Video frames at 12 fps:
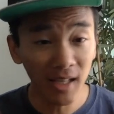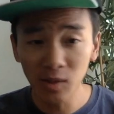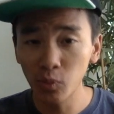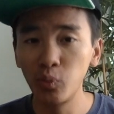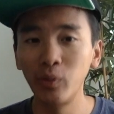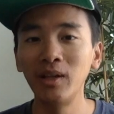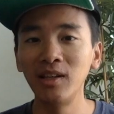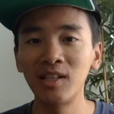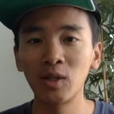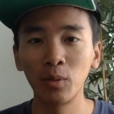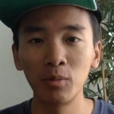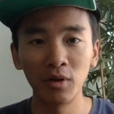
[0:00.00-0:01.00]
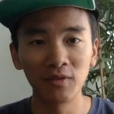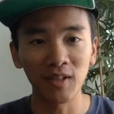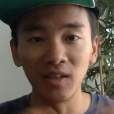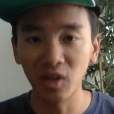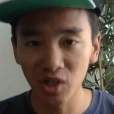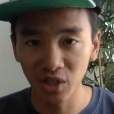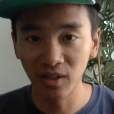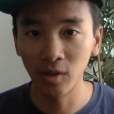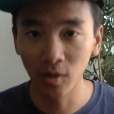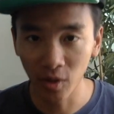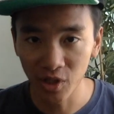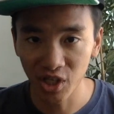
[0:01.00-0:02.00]
that's really Solomonoff's induction in
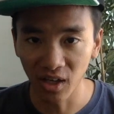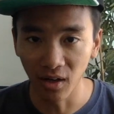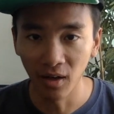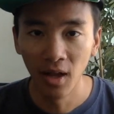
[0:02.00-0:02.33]
a nutshell.